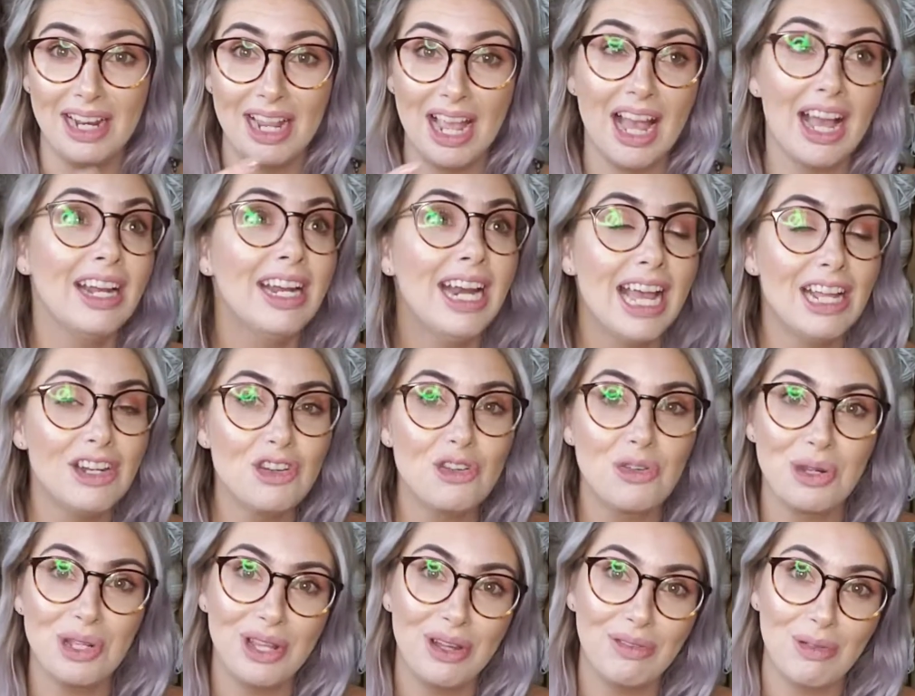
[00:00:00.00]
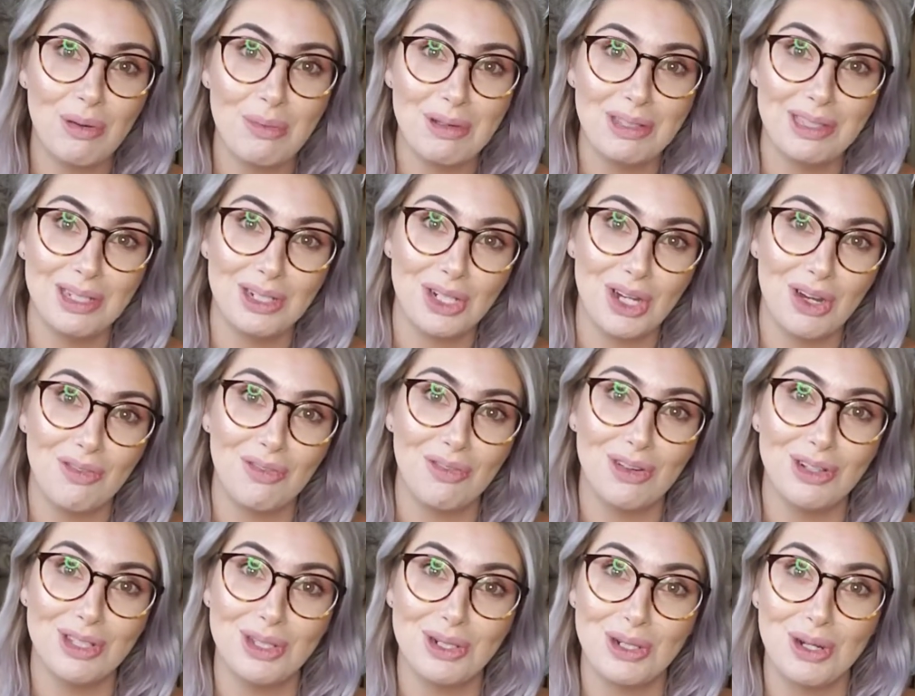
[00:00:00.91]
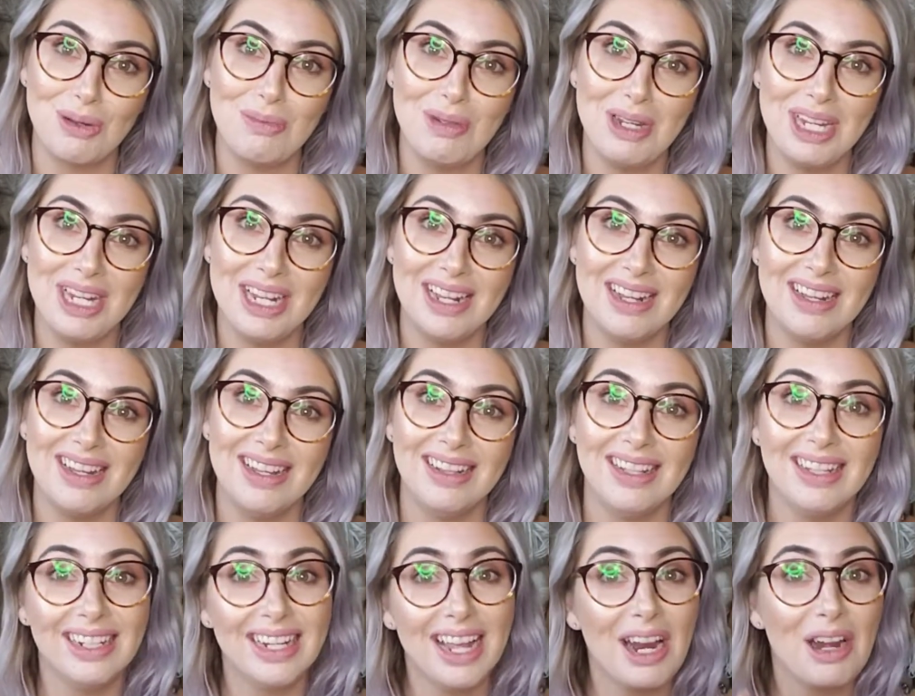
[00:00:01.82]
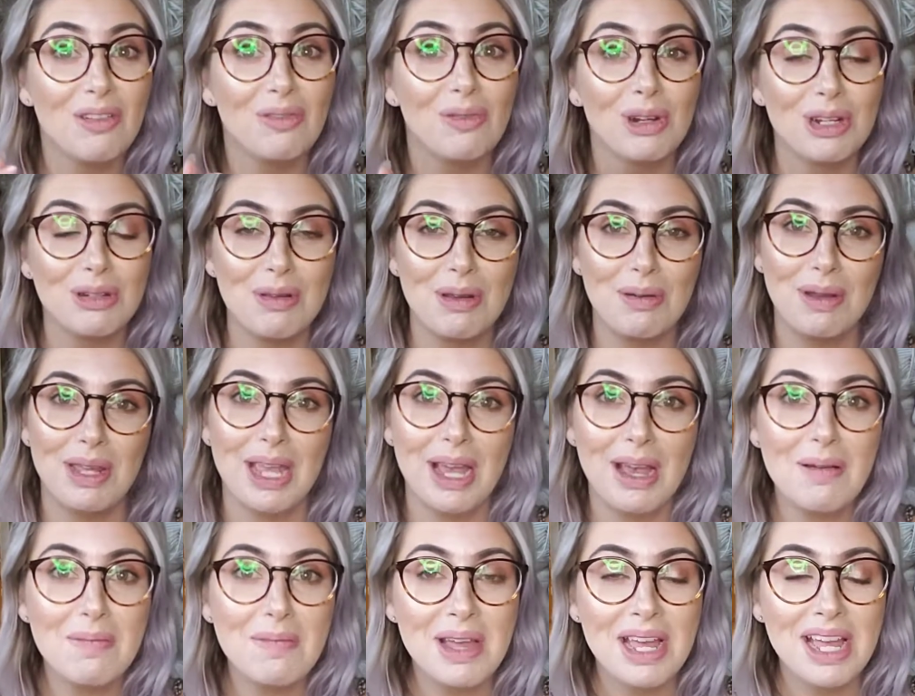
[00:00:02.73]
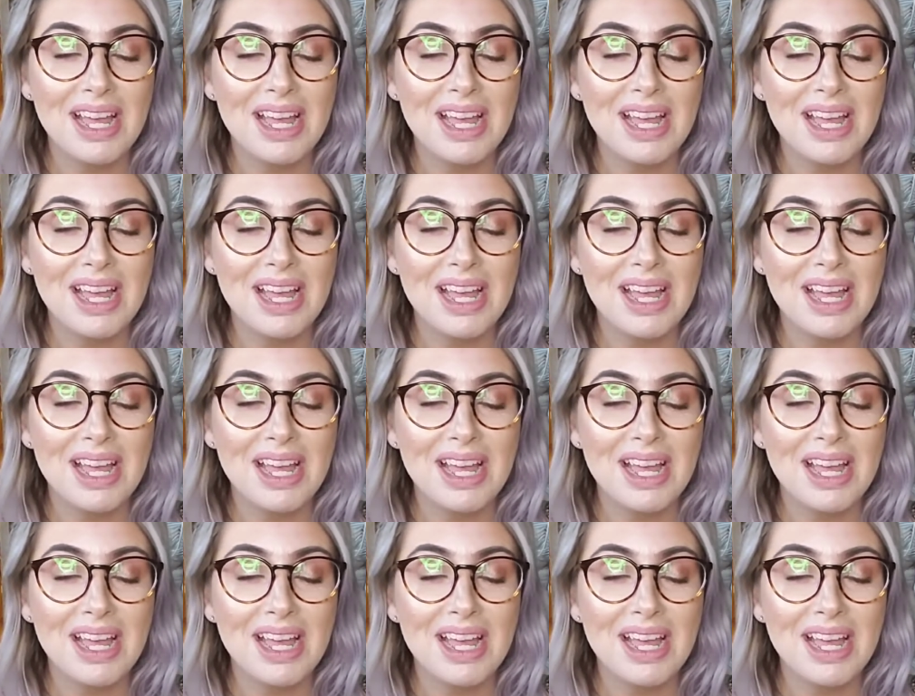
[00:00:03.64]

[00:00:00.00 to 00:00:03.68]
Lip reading: an entry-level position for social media, and then kind of worked my way up.